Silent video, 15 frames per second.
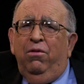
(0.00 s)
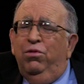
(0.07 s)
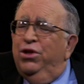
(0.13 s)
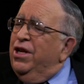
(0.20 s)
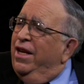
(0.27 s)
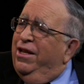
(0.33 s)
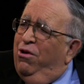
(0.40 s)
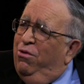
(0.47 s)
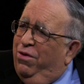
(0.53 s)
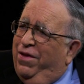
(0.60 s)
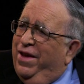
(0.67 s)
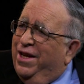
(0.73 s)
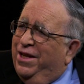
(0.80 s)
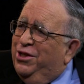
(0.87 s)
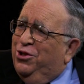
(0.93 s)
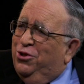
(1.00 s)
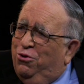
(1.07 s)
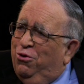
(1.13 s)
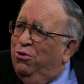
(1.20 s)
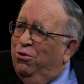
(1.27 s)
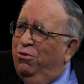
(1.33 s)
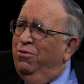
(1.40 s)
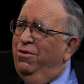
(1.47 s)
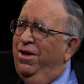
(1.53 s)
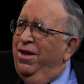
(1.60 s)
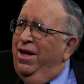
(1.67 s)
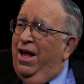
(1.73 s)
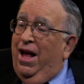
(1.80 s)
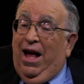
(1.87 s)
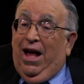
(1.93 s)
which I don't think is true.
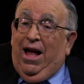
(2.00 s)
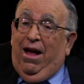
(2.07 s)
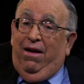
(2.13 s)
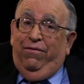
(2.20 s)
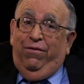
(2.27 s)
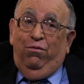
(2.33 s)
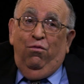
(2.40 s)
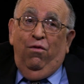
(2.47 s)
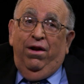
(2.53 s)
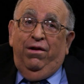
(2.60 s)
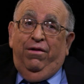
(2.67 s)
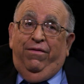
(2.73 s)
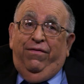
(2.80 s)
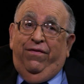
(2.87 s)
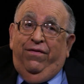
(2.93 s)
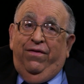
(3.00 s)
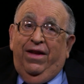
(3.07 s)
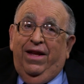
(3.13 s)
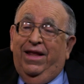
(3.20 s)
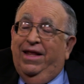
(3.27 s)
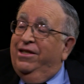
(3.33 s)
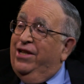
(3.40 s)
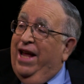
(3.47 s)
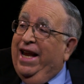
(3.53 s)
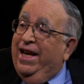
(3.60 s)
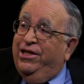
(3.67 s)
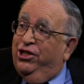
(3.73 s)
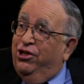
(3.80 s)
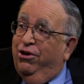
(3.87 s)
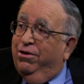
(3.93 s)
I often wonder if there's
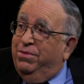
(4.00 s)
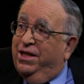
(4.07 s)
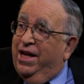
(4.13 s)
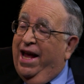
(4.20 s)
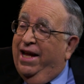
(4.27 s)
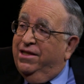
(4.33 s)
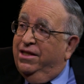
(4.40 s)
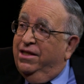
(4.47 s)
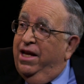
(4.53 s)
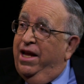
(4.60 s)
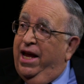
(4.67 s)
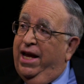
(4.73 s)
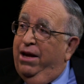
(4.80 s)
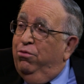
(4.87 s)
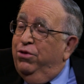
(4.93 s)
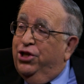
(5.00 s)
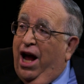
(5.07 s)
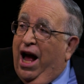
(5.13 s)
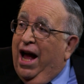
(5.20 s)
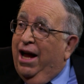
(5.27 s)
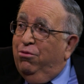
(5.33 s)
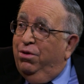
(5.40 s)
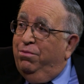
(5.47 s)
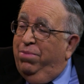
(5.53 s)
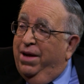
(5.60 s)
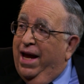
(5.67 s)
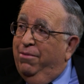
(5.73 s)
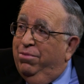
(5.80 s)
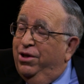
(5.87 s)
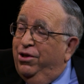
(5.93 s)
any circumstances in which I would
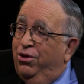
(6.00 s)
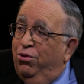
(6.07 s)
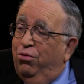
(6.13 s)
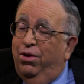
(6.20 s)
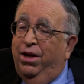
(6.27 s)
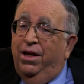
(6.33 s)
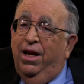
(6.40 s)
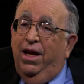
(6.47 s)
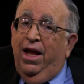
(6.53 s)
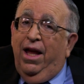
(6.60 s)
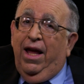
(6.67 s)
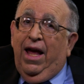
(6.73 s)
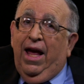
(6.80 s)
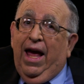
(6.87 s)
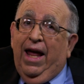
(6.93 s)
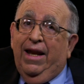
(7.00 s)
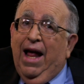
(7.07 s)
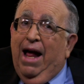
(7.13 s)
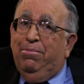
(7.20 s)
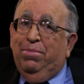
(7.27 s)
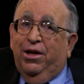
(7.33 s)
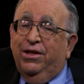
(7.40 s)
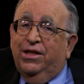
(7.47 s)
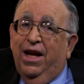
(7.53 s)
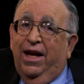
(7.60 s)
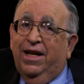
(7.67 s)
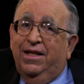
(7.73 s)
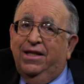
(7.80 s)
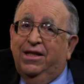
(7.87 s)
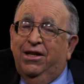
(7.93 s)
be able to do it. And not because I
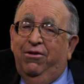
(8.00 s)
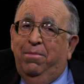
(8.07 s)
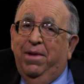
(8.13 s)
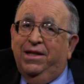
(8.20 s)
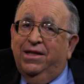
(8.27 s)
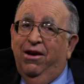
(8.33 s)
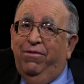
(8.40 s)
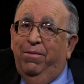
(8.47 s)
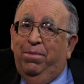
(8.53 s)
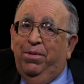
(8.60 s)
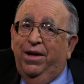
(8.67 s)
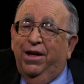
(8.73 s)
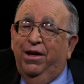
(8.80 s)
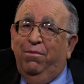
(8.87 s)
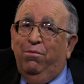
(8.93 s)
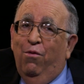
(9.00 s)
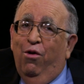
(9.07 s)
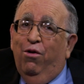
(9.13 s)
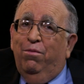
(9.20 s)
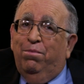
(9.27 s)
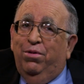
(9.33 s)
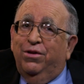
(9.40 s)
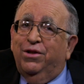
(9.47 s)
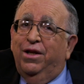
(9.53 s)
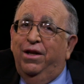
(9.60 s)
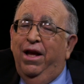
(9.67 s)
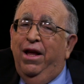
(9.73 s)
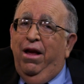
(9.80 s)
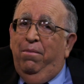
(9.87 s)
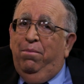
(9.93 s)
consider myself a particularly moral person,
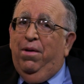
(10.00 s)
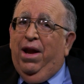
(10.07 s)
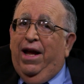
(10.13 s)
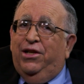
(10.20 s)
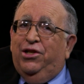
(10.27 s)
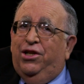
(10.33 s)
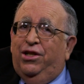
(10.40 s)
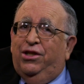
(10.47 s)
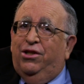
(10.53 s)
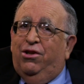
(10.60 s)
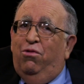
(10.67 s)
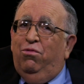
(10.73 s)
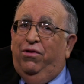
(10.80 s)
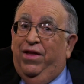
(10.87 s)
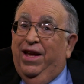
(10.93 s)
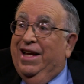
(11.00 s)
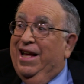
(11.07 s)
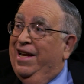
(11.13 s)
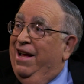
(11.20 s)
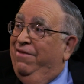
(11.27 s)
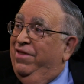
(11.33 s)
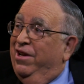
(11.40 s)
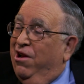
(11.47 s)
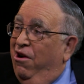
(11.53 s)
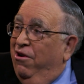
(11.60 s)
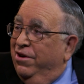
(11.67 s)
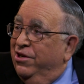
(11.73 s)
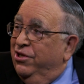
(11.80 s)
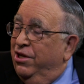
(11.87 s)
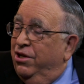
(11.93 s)
but I just don't think I'd have the
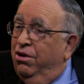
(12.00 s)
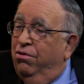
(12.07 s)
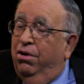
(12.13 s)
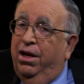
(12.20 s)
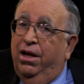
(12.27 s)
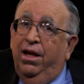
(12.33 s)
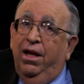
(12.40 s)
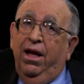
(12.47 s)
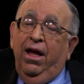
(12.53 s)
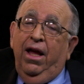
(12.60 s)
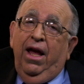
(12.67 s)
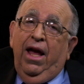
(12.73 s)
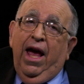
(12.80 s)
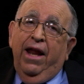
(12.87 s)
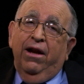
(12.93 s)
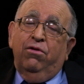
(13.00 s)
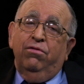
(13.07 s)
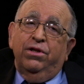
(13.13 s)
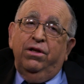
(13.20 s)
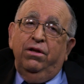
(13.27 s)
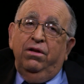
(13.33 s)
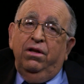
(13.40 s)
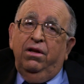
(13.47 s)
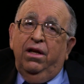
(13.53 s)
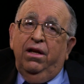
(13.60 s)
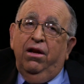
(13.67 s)
courage to do it. And of course, in